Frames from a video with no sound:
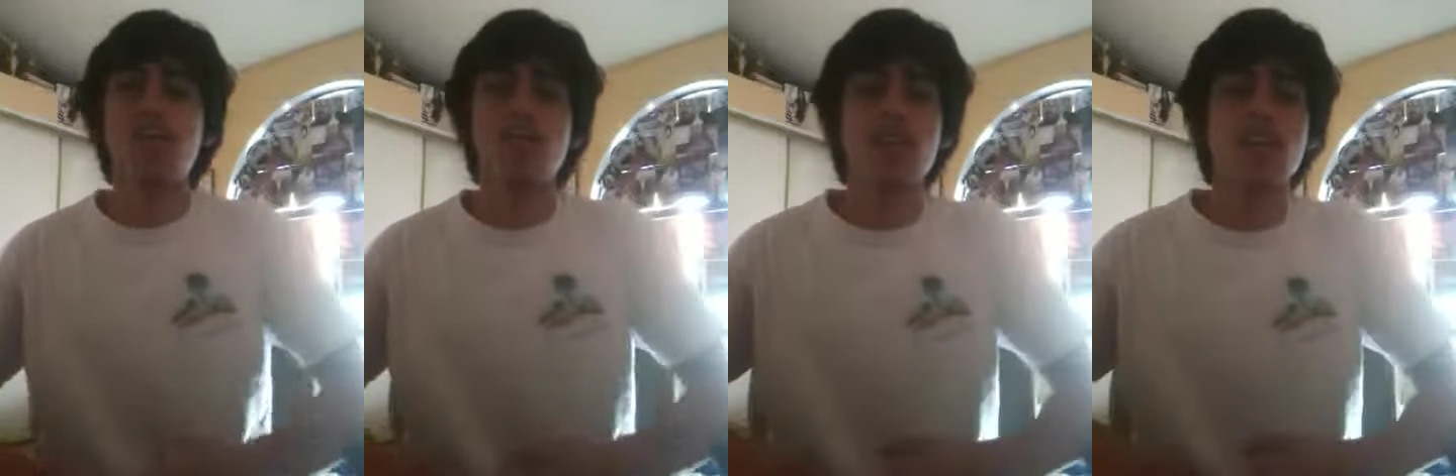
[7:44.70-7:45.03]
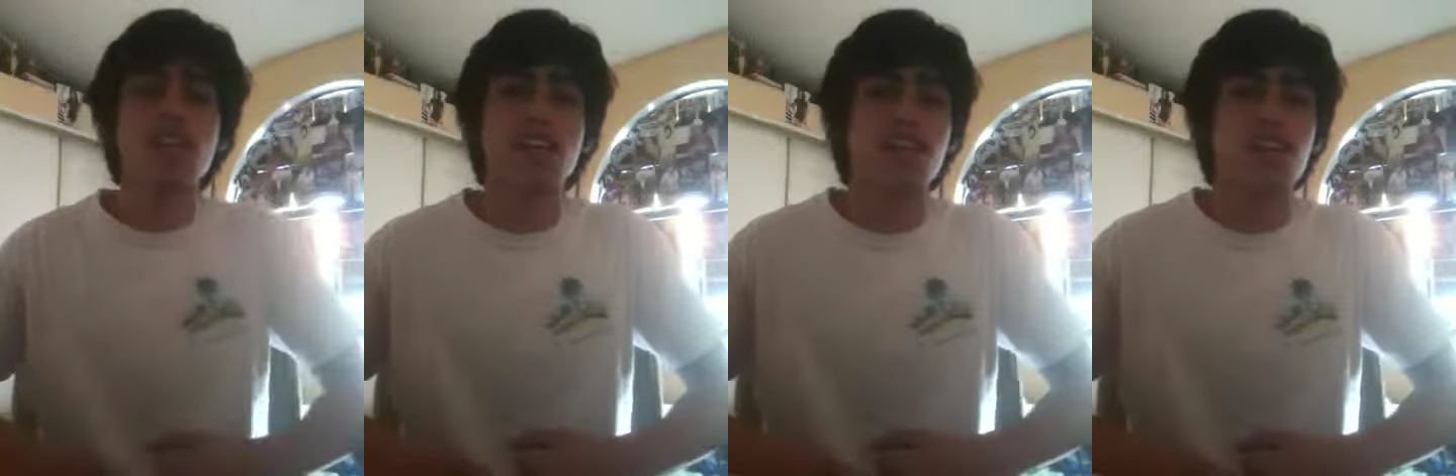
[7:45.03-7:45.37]
a
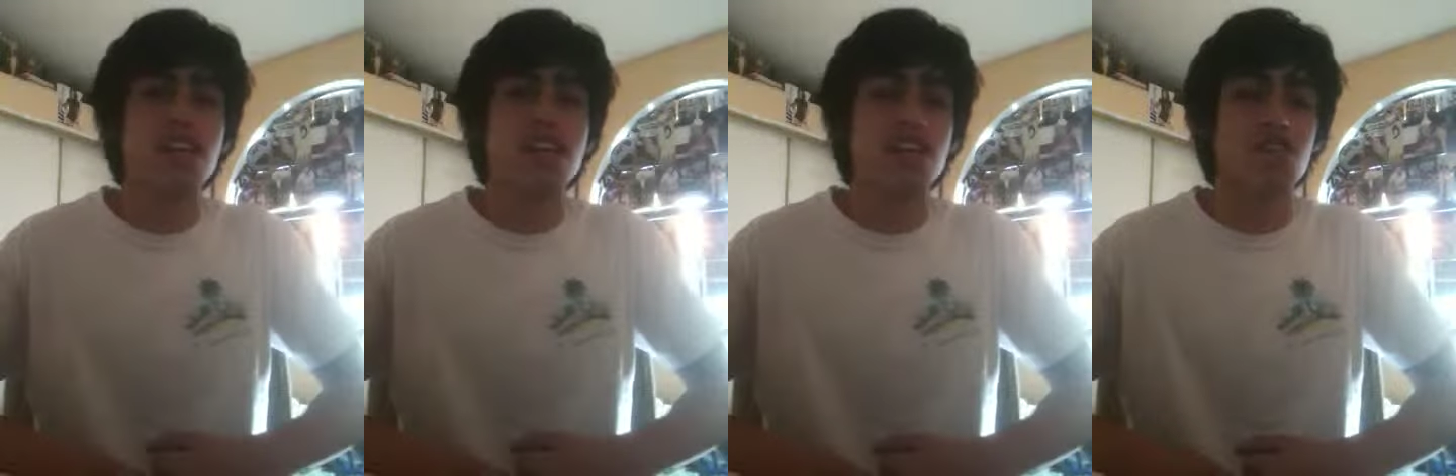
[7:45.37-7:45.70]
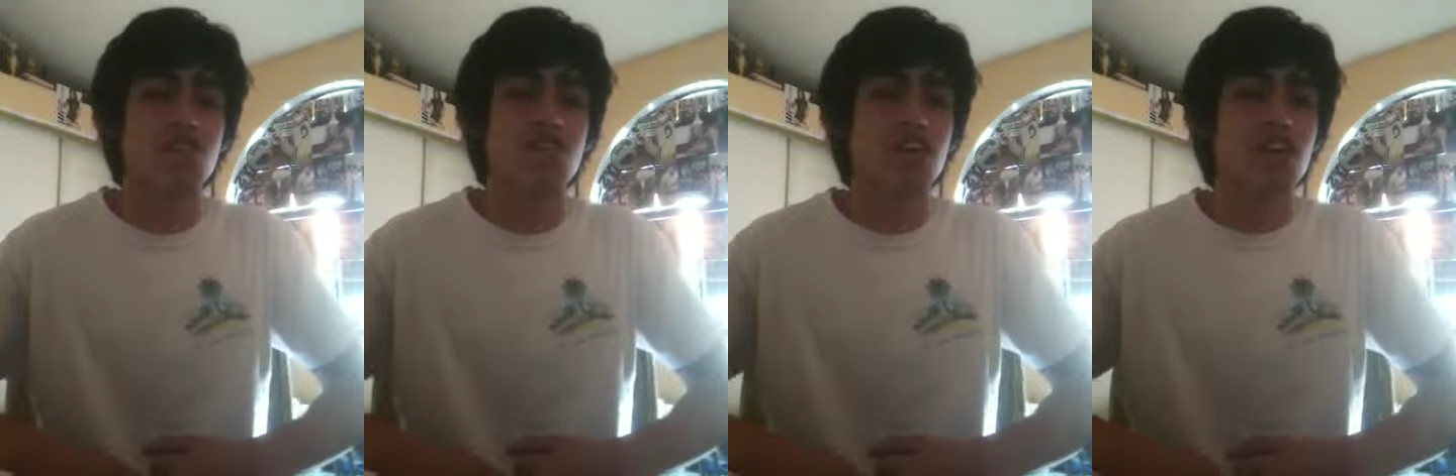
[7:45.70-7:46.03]
million
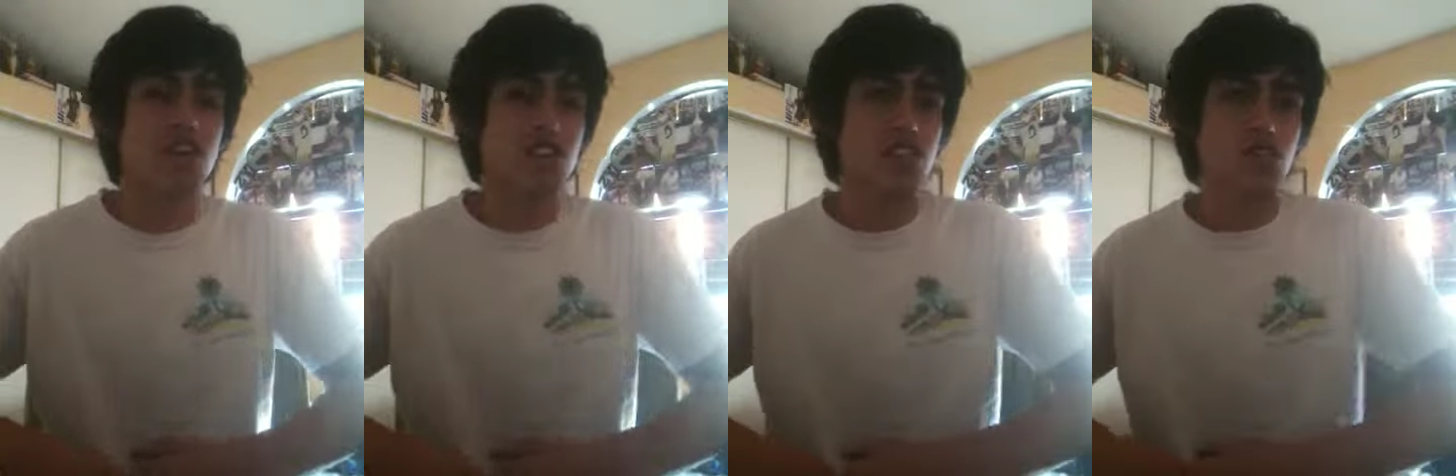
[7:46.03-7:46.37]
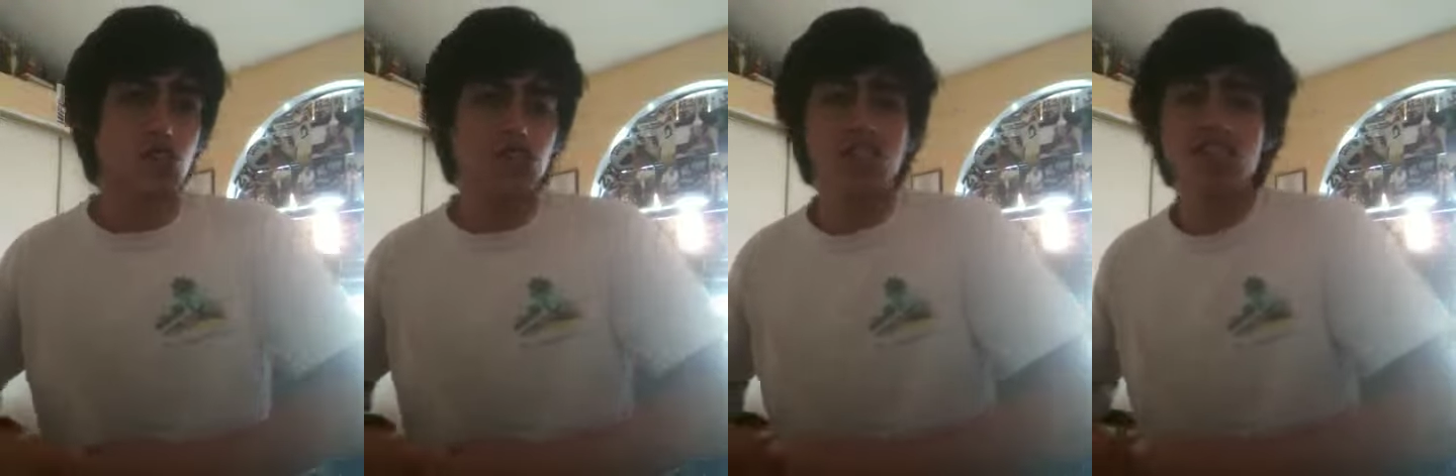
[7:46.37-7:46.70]
videos.
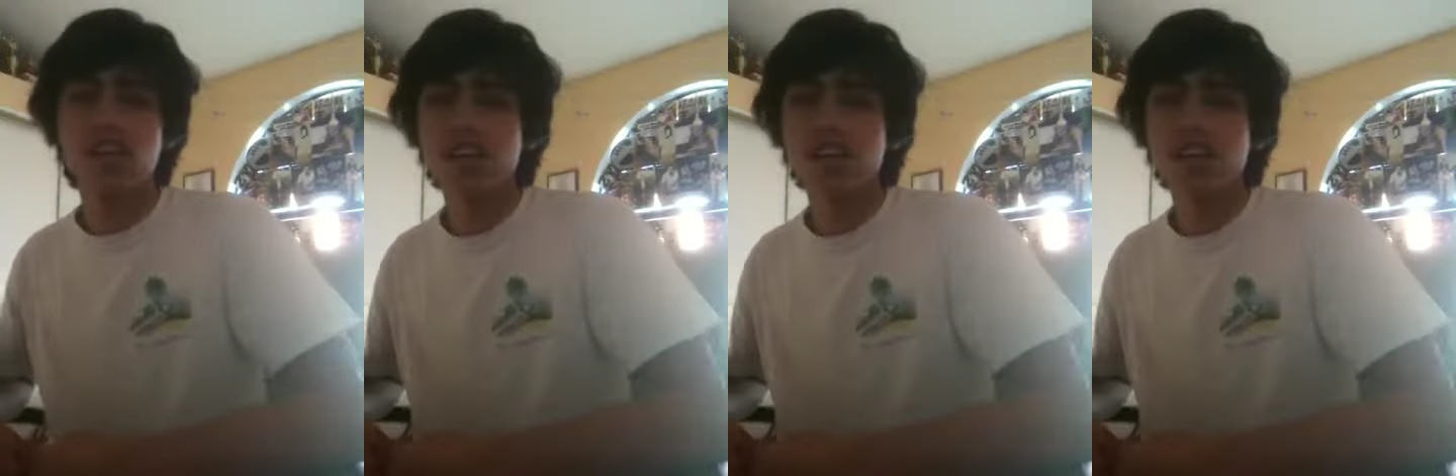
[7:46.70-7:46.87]
Students